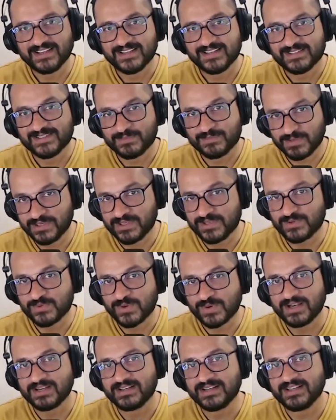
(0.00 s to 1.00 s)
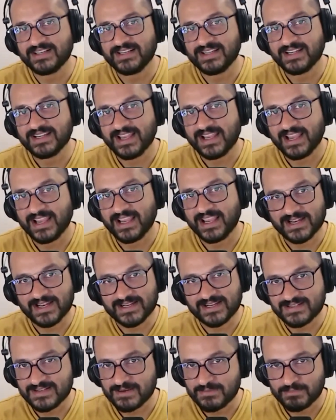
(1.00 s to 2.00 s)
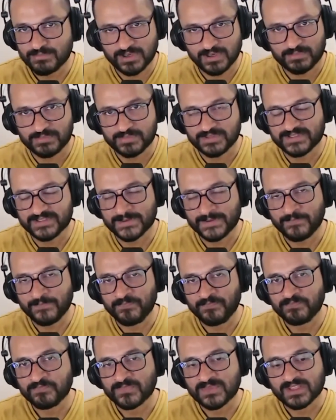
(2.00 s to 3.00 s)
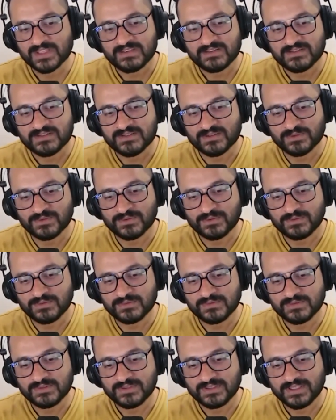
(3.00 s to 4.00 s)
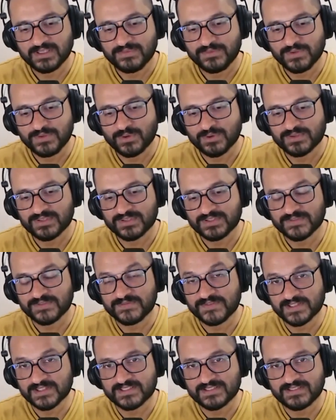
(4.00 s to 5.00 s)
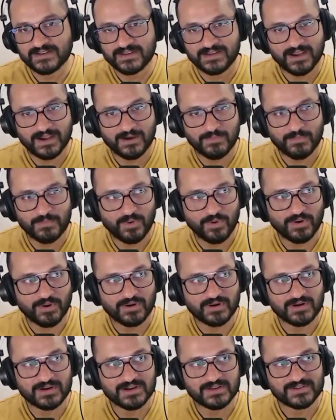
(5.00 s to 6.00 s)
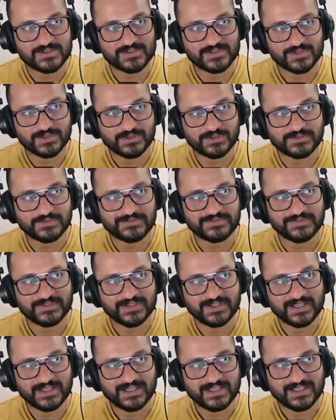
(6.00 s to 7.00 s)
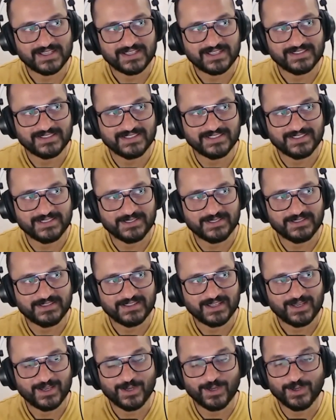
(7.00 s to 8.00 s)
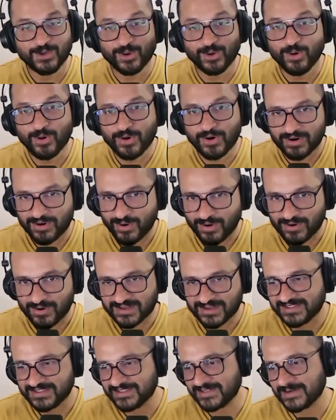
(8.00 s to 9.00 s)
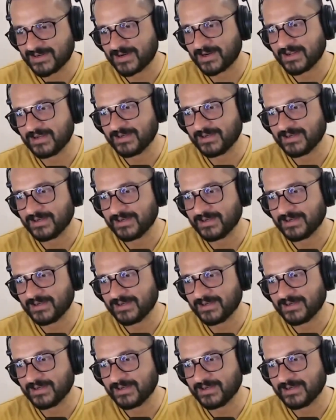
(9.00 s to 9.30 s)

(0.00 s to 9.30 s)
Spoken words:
spirituality, and purpose. So if you notice, the first three are more sort of the lower order